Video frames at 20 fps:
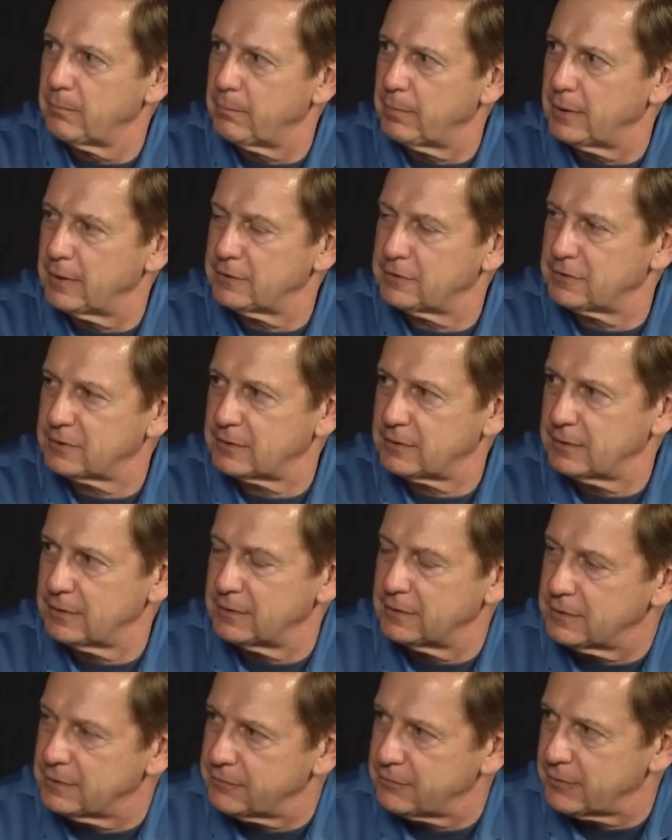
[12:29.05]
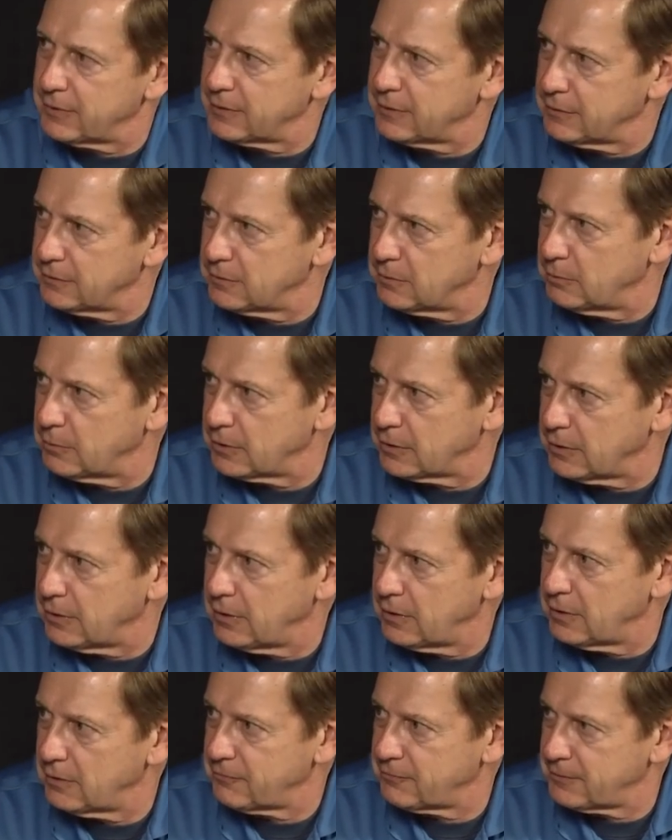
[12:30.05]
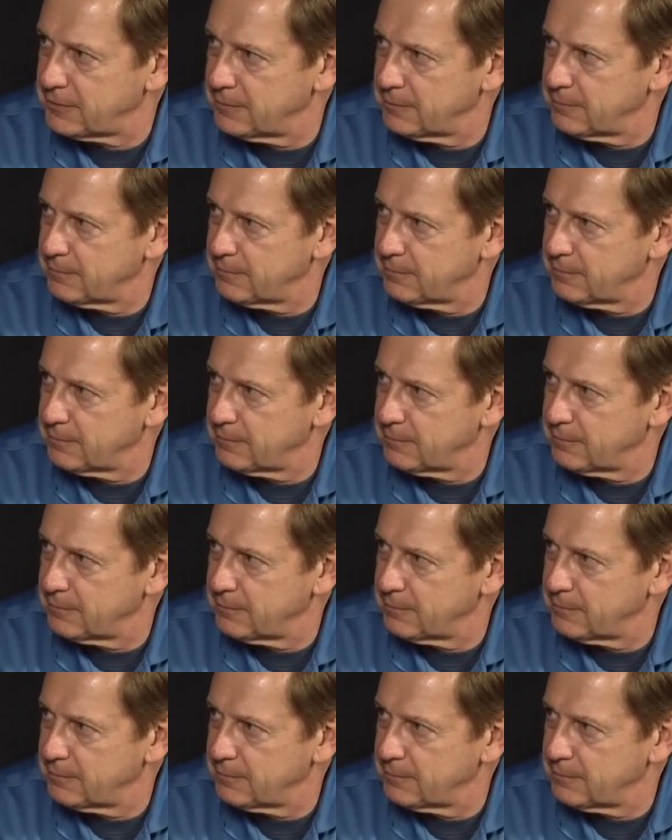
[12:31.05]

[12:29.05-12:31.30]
basically delivering a little more loft.